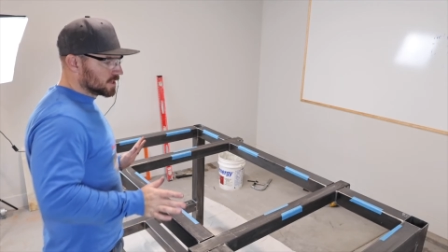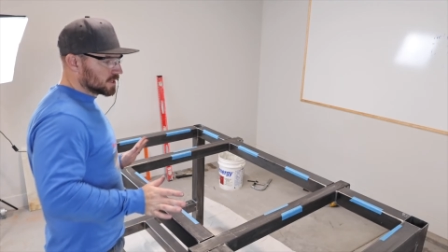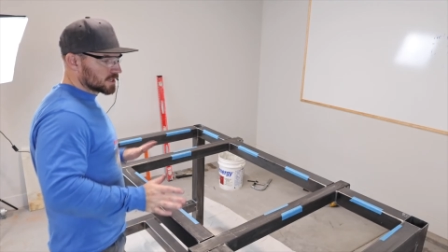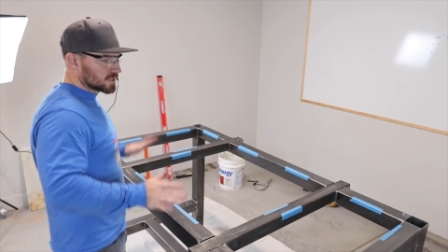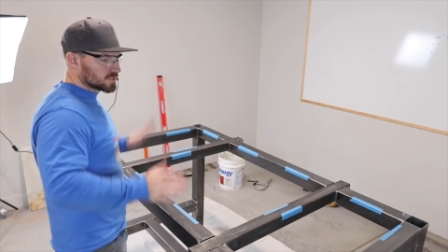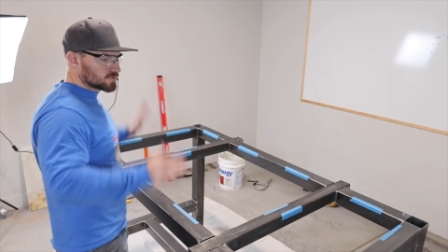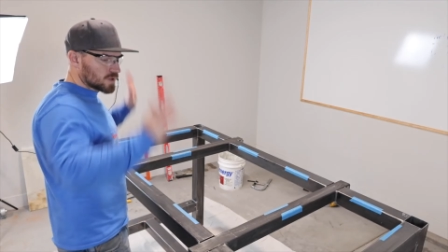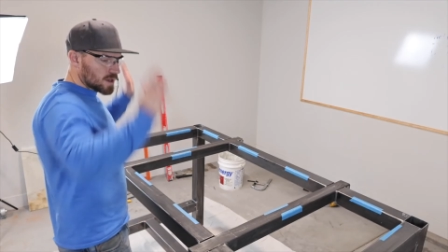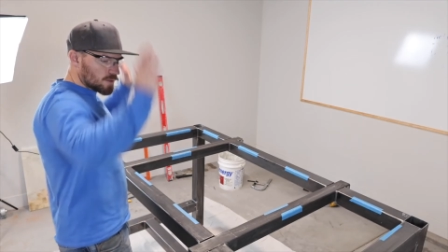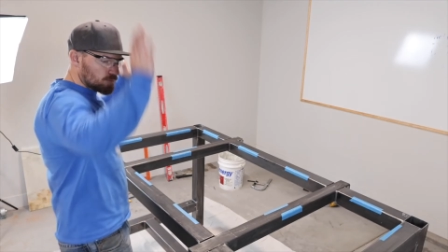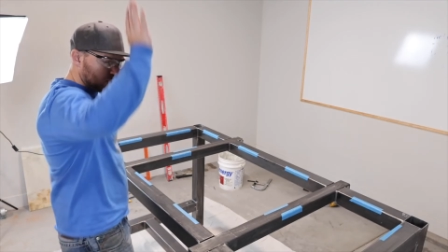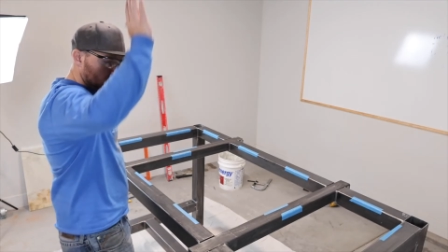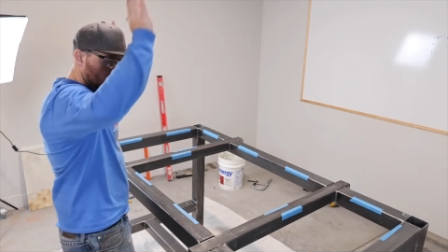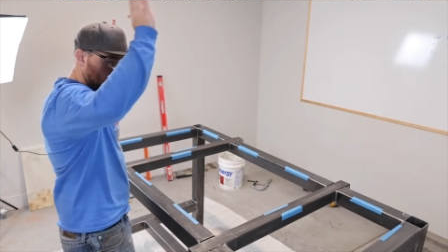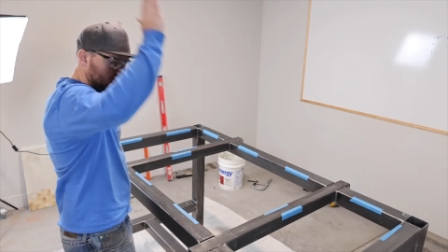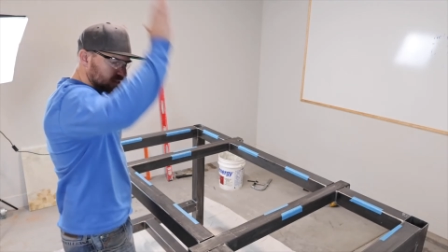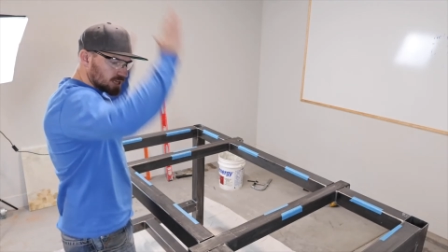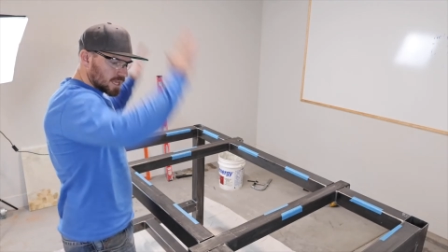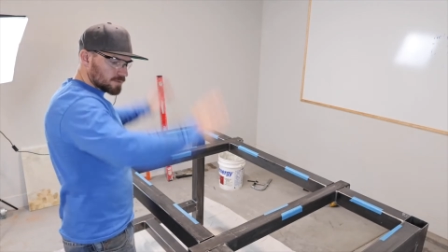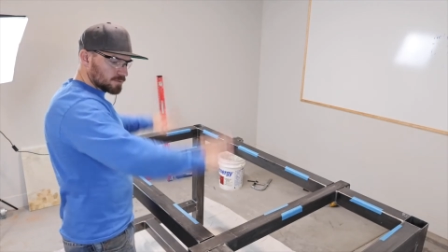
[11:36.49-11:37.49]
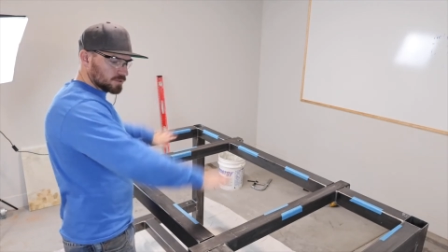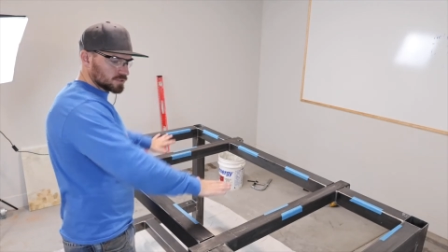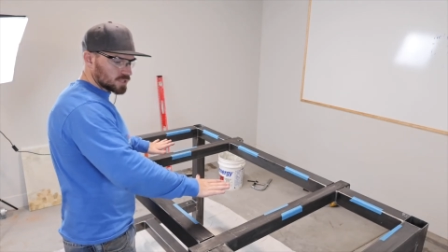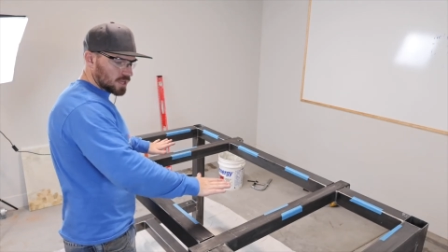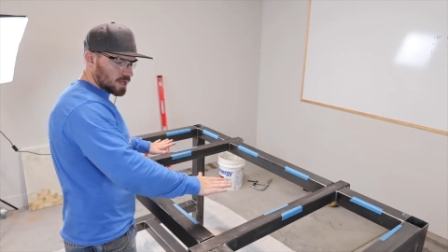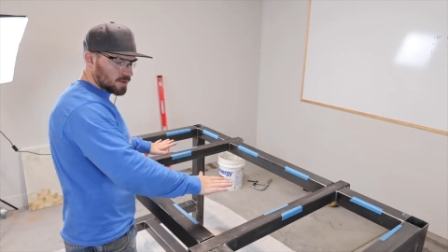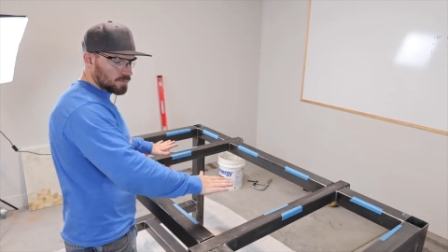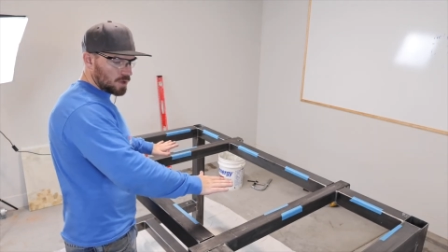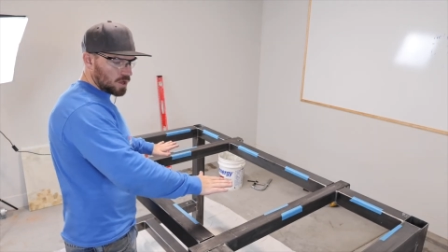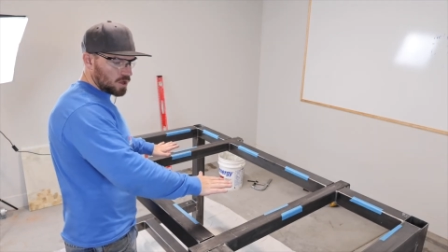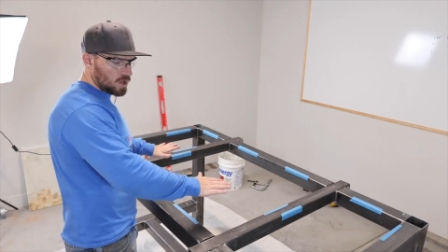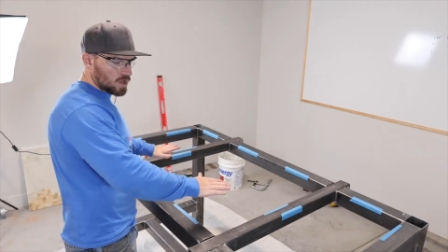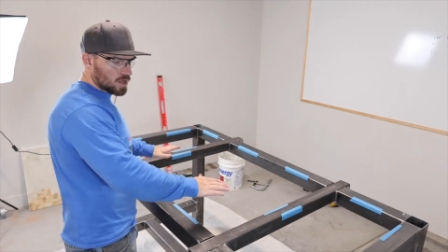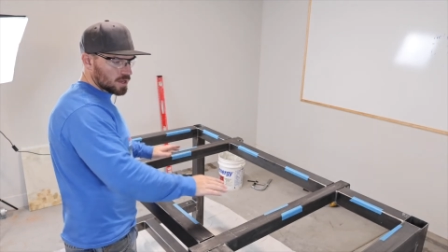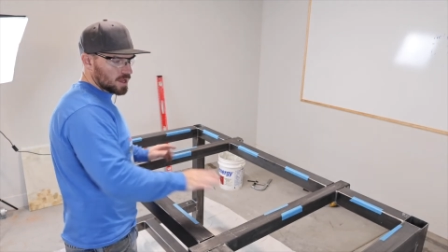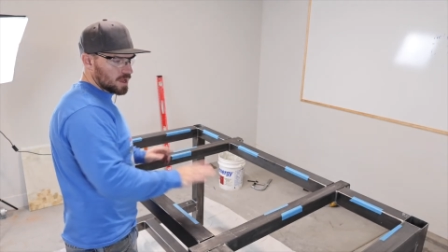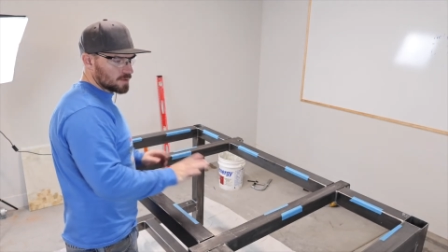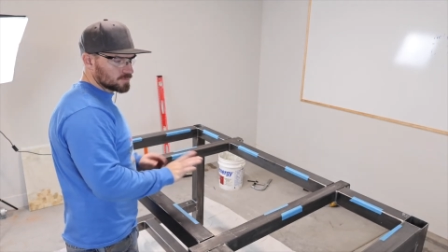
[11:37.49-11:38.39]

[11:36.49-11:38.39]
Because when I put the tabletop on,